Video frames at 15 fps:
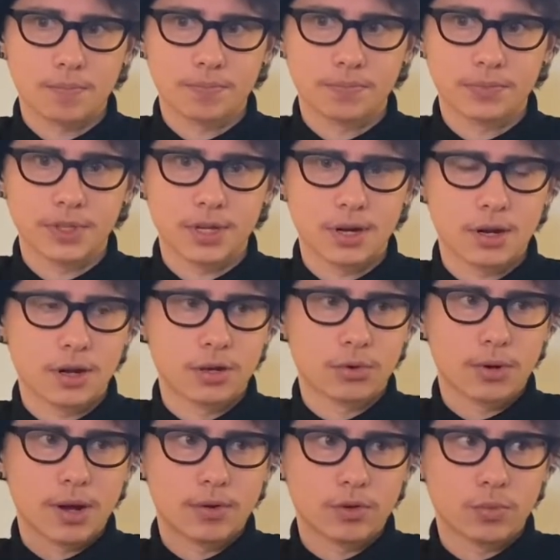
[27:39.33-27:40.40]
in an
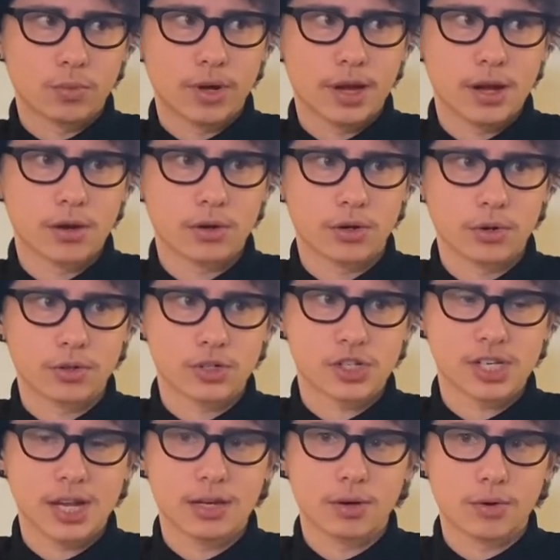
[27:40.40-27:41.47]
ungrounded way, or you're just
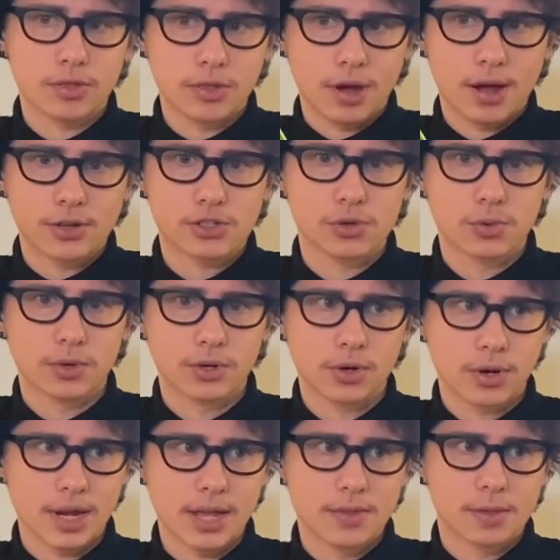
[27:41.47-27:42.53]
in your thoughts, or
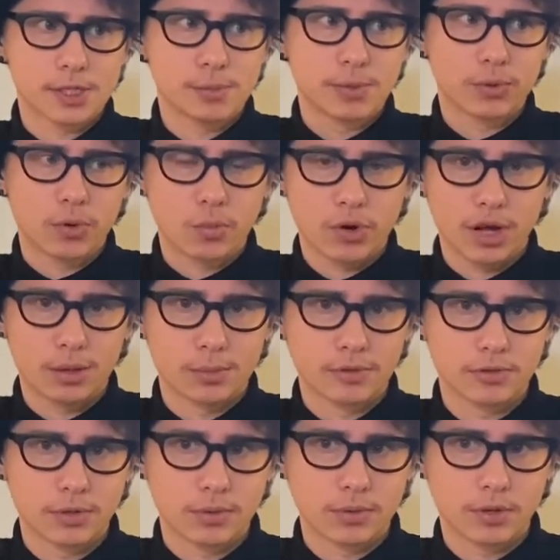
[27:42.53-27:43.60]
you're in the spirit realm
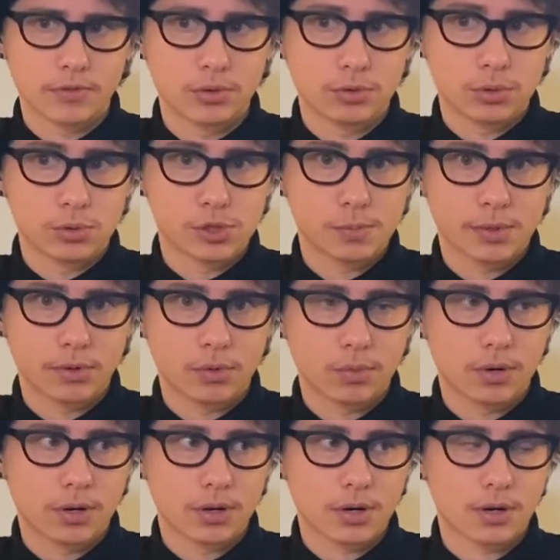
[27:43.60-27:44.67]
if you do spirit
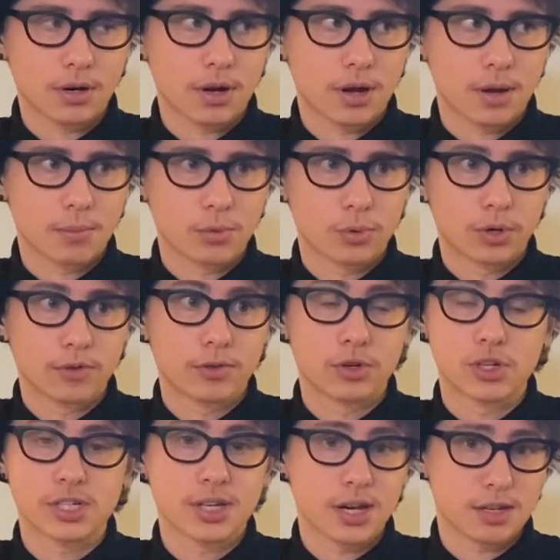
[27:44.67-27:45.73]
work, or if you
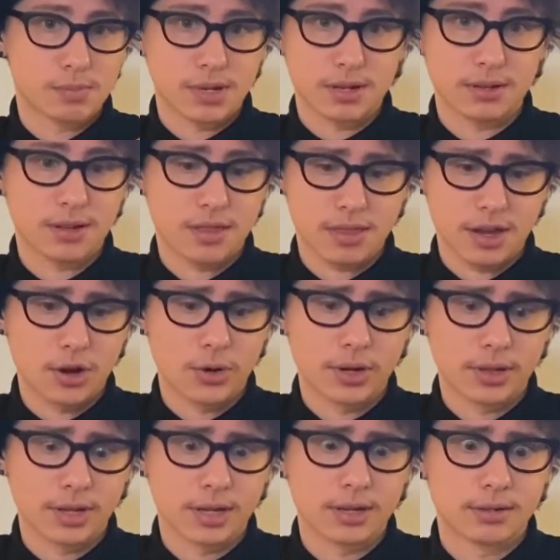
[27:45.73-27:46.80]
just tend to be
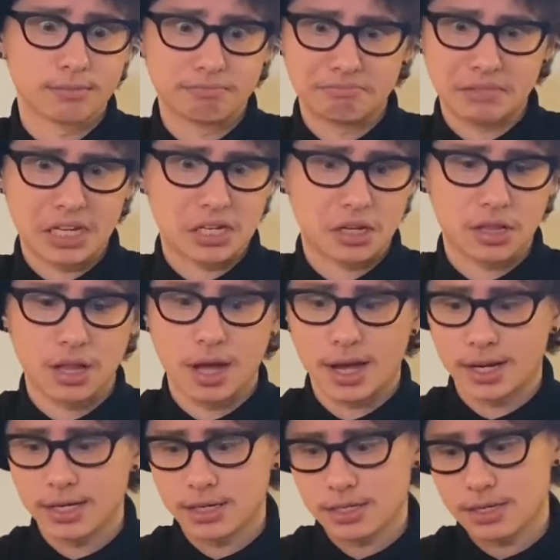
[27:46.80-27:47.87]
ethereally inclined,